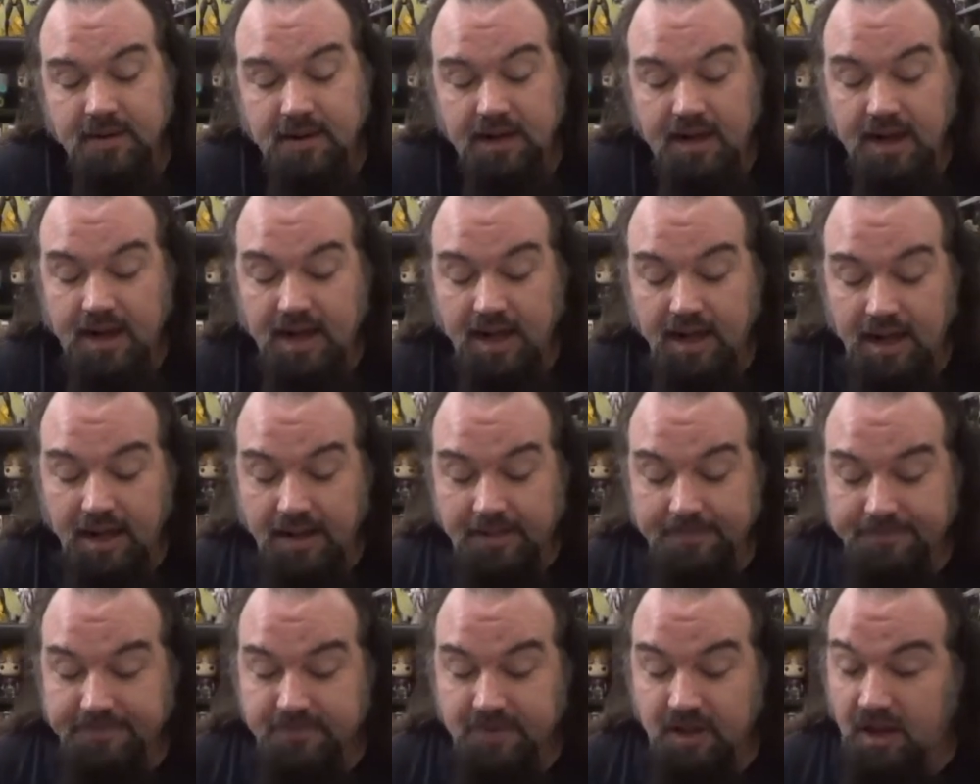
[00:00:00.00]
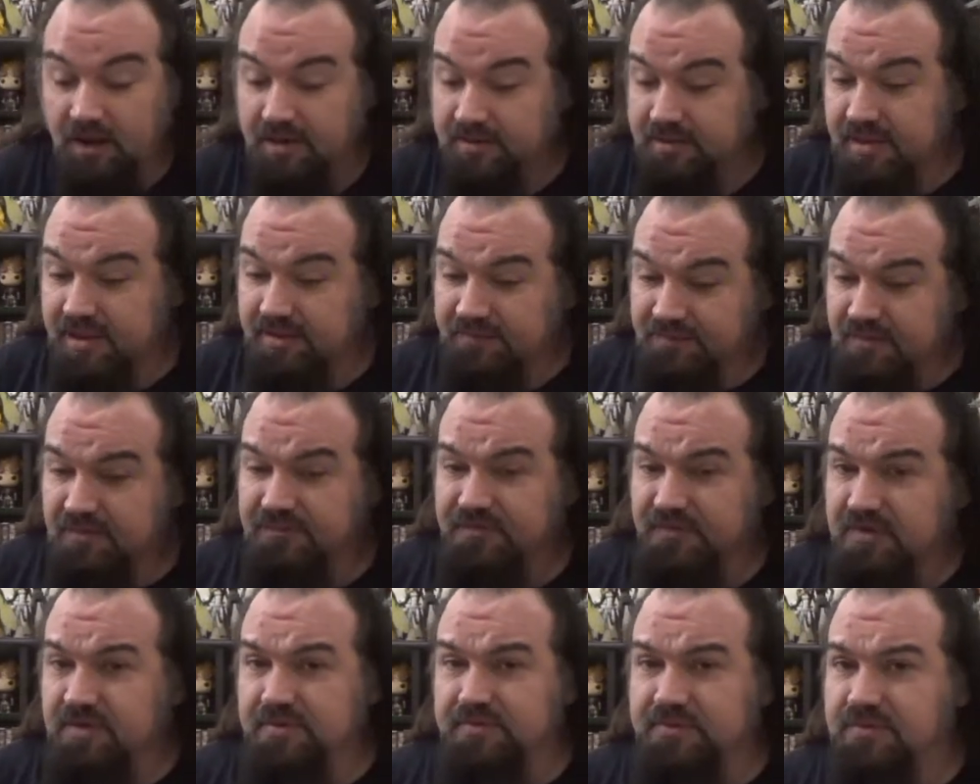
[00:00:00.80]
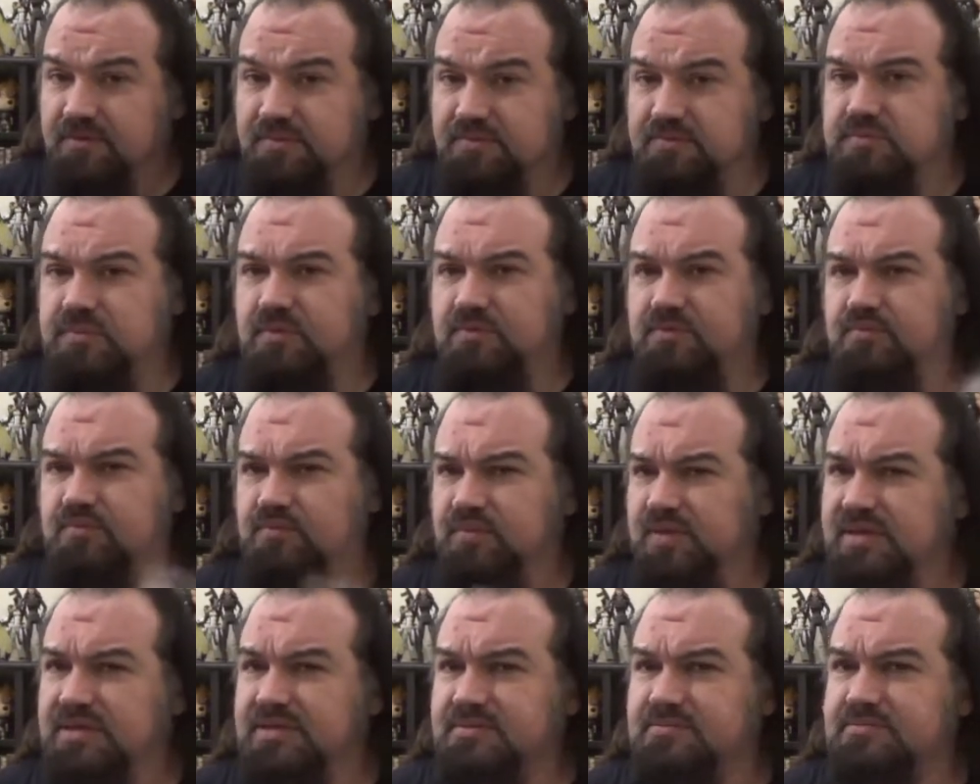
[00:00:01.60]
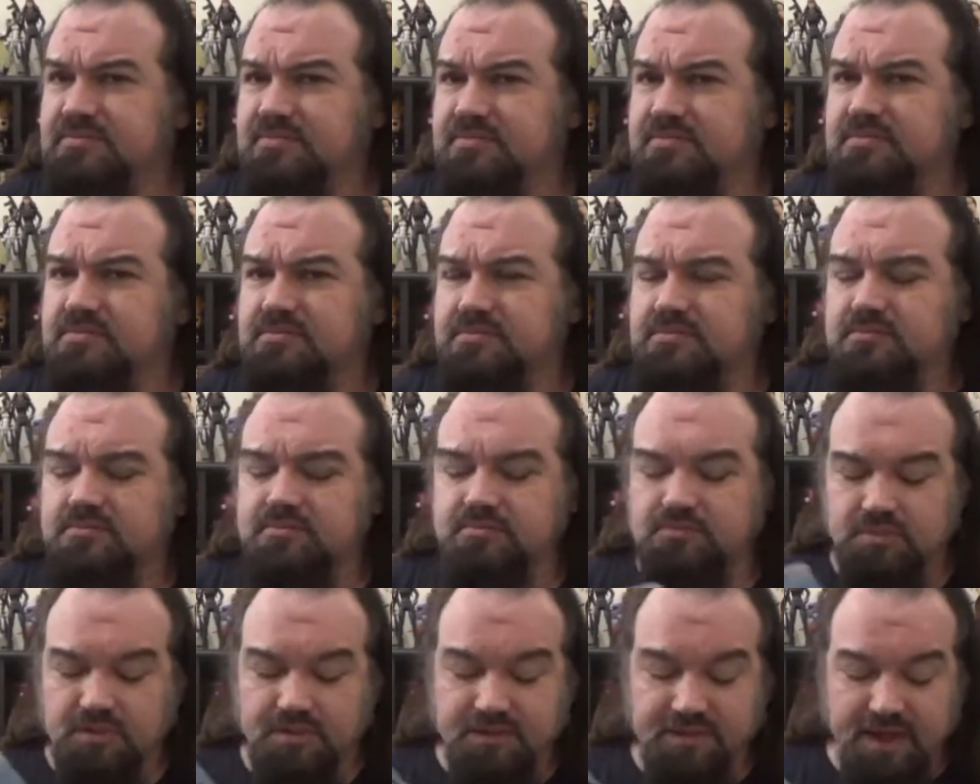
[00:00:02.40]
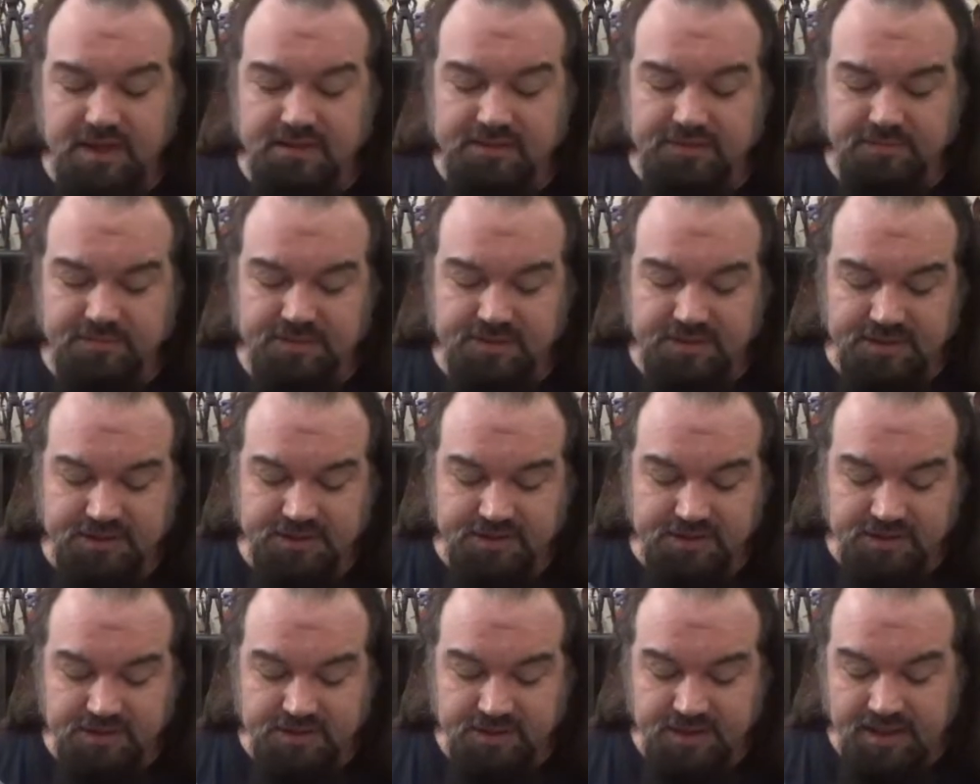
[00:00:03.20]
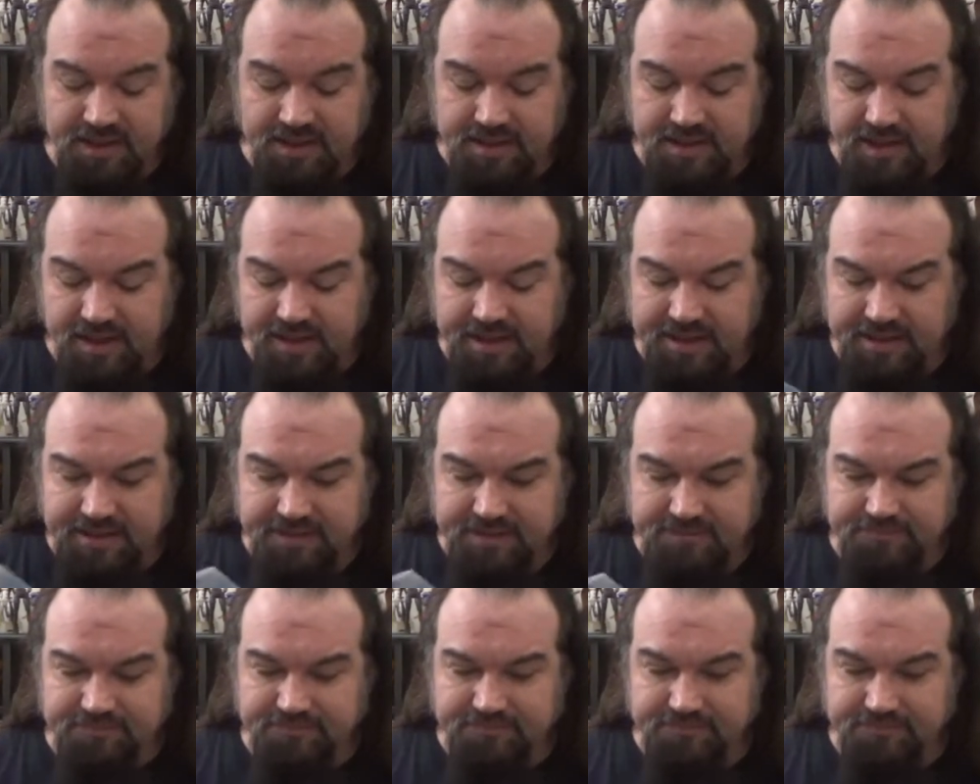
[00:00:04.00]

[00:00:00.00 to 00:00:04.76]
Honestly, Infinite Fury was actually really good, and I